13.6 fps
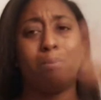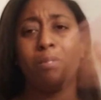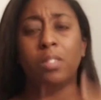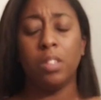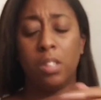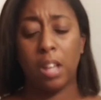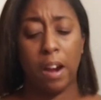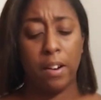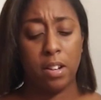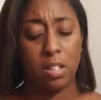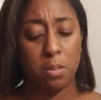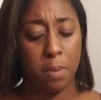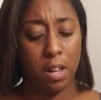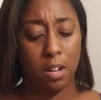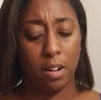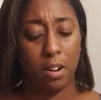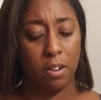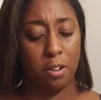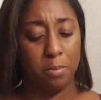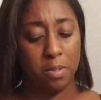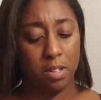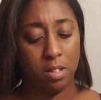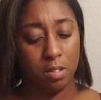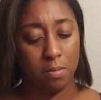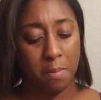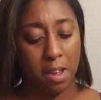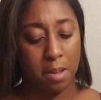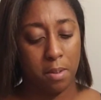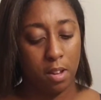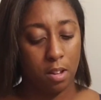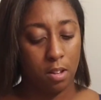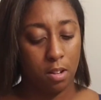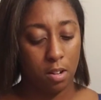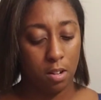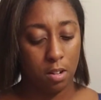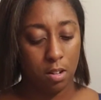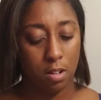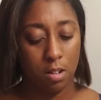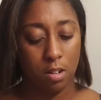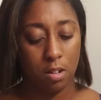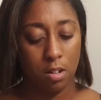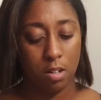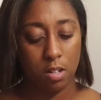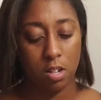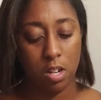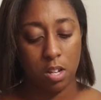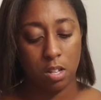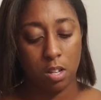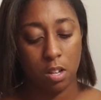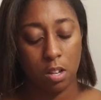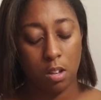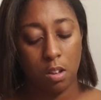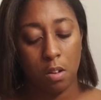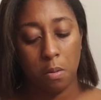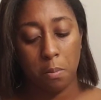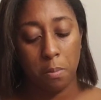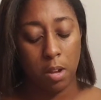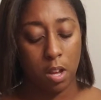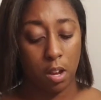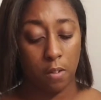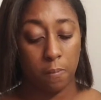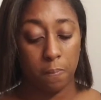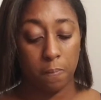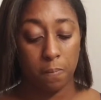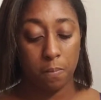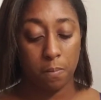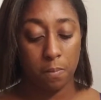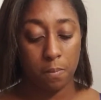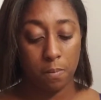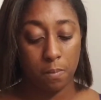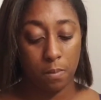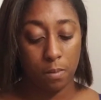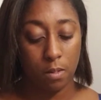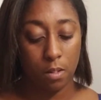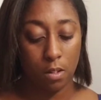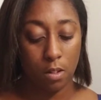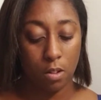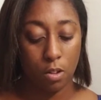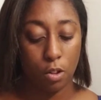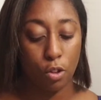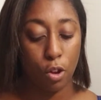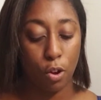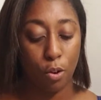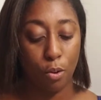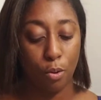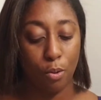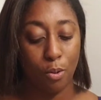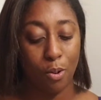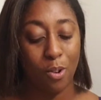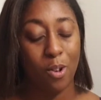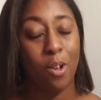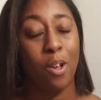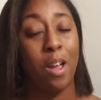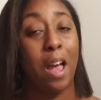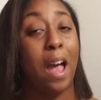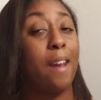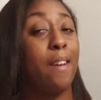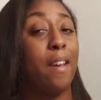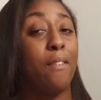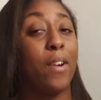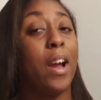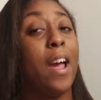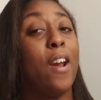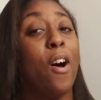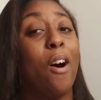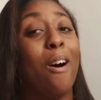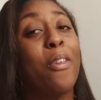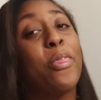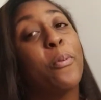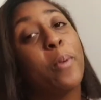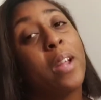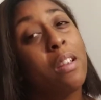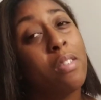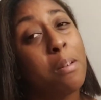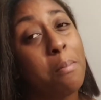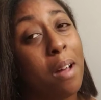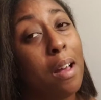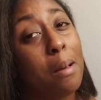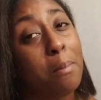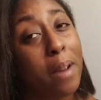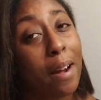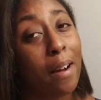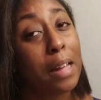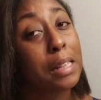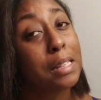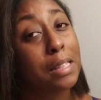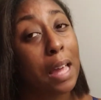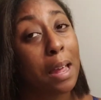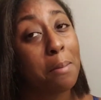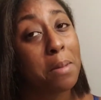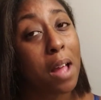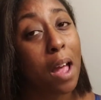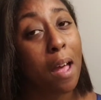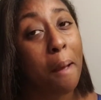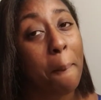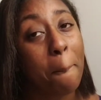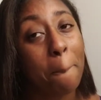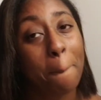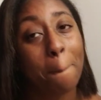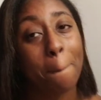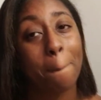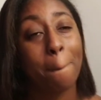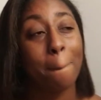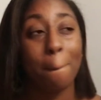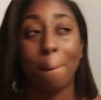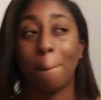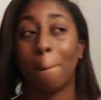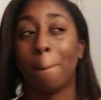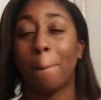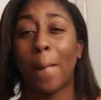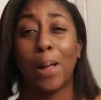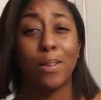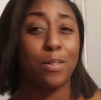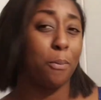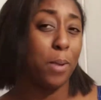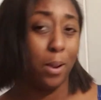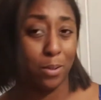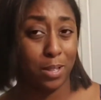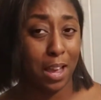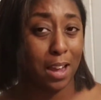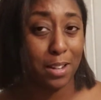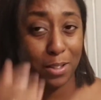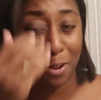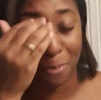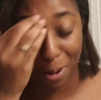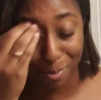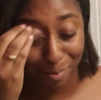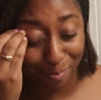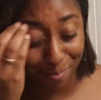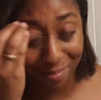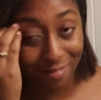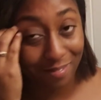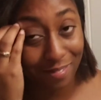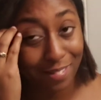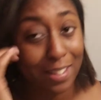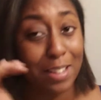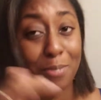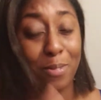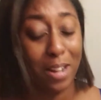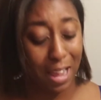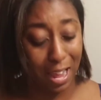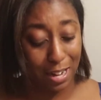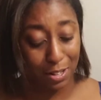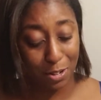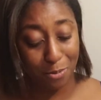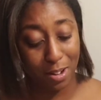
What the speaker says: Sorry, the smell of the herbs is making me a little sneezy. But yeah, so I never had all 3 of them up there at the same time. So we gonna see how this gonna work. Because when they had the 2 in